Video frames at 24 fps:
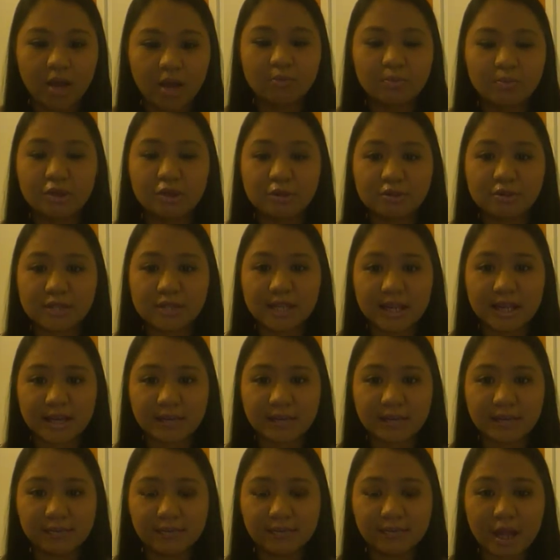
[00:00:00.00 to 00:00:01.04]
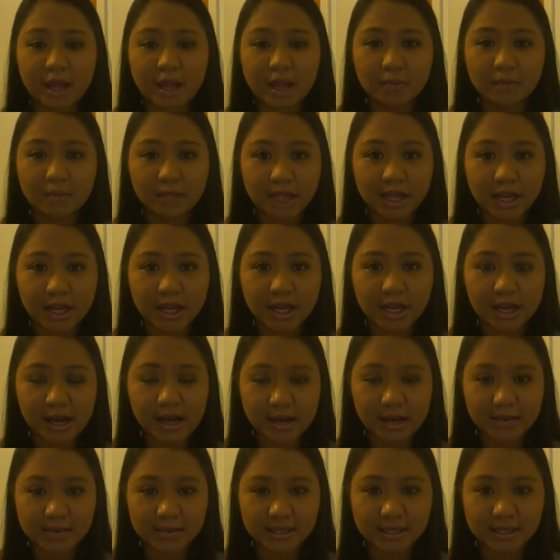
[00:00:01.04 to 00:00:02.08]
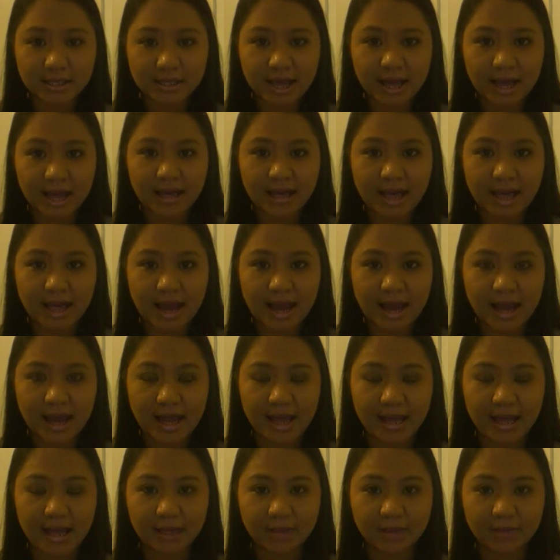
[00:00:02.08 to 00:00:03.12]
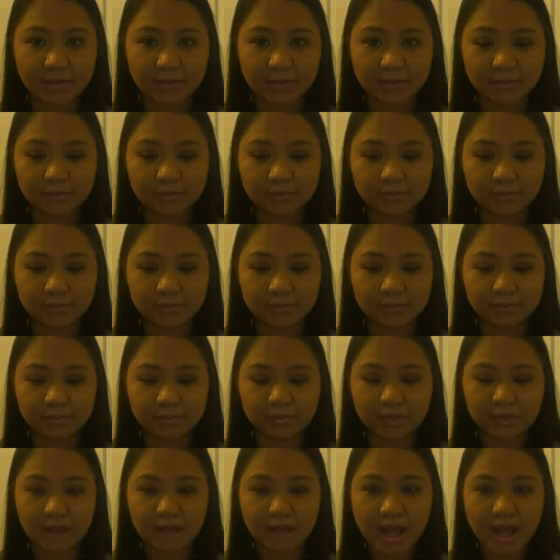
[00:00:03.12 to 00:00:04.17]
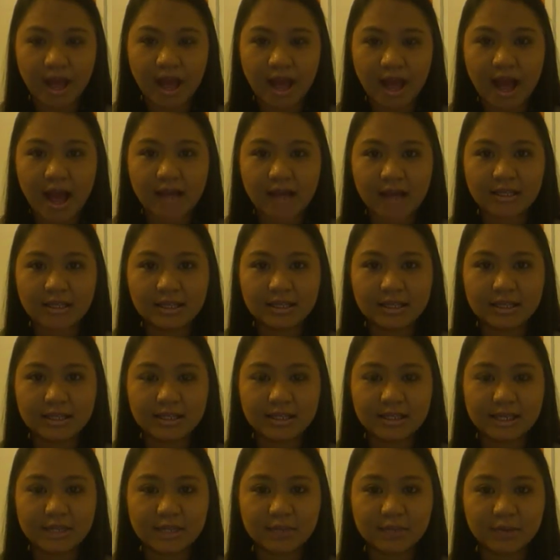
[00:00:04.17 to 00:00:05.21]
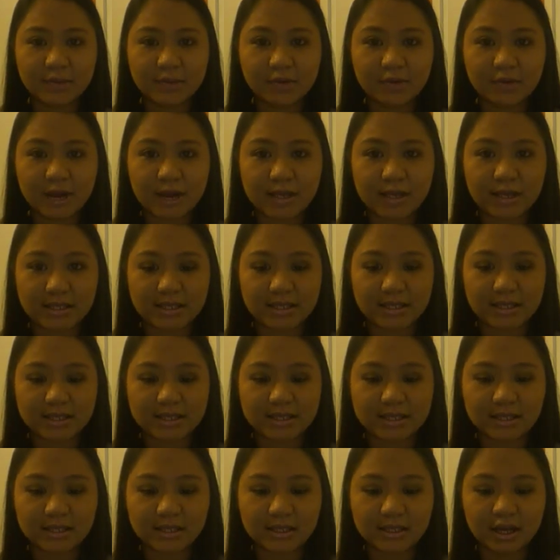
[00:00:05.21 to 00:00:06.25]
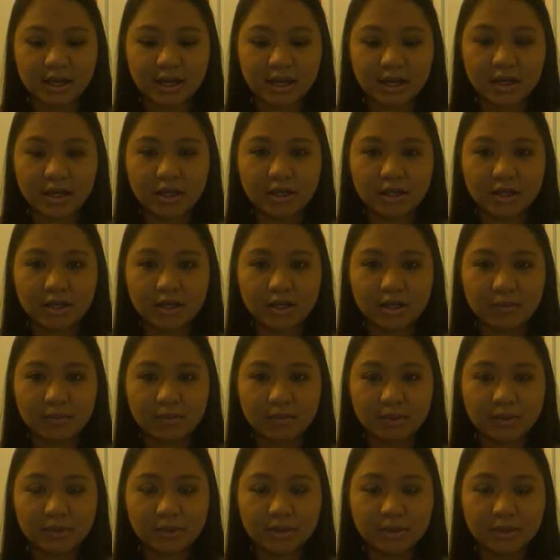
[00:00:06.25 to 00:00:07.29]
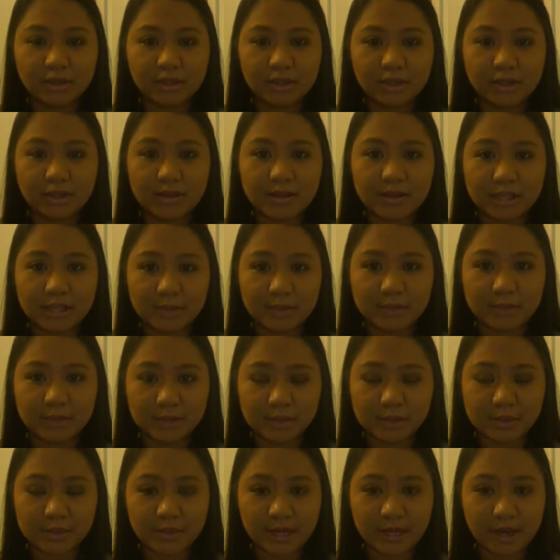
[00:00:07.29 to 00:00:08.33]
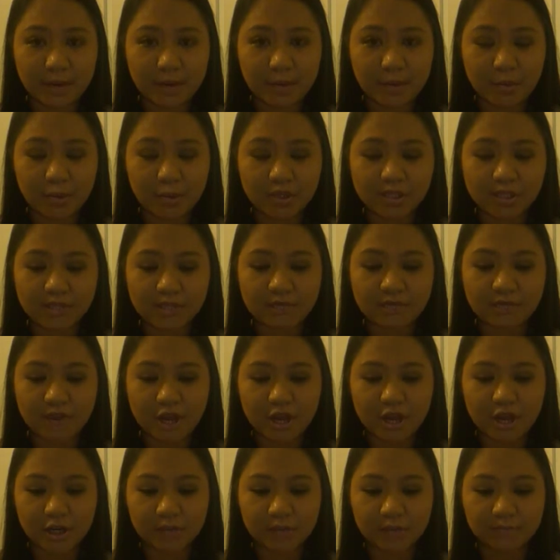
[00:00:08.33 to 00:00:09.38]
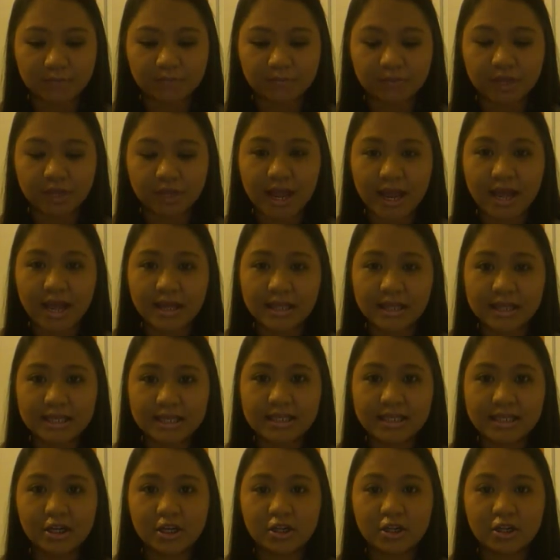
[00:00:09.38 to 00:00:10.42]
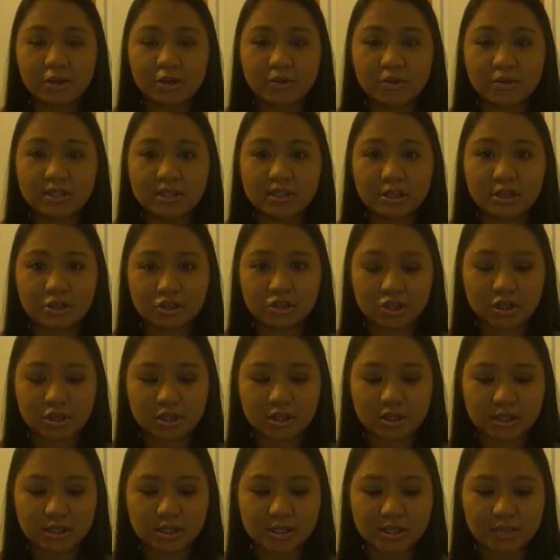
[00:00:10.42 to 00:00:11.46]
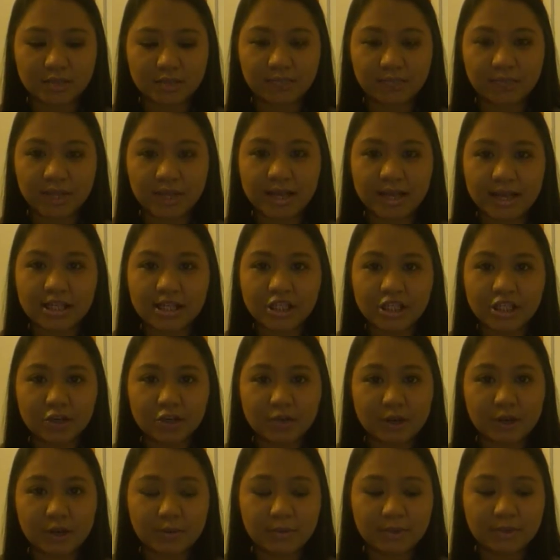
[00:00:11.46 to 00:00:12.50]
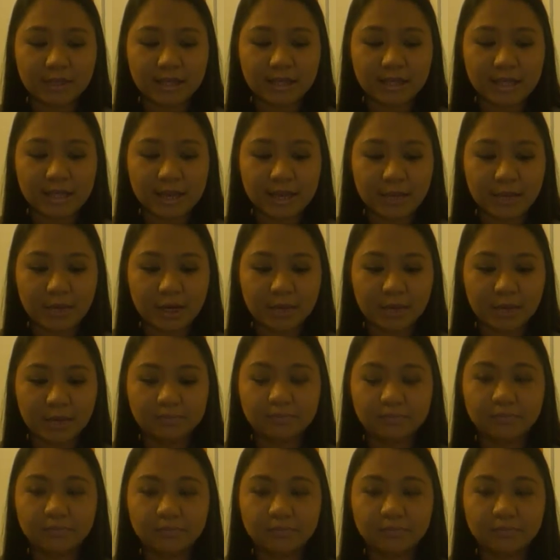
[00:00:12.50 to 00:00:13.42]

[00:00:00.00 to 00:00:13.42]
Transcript: bruising, bleeding gums, and headache. As the disease progresses, the symptoms become more severe. This includes seizures, cerebral edema,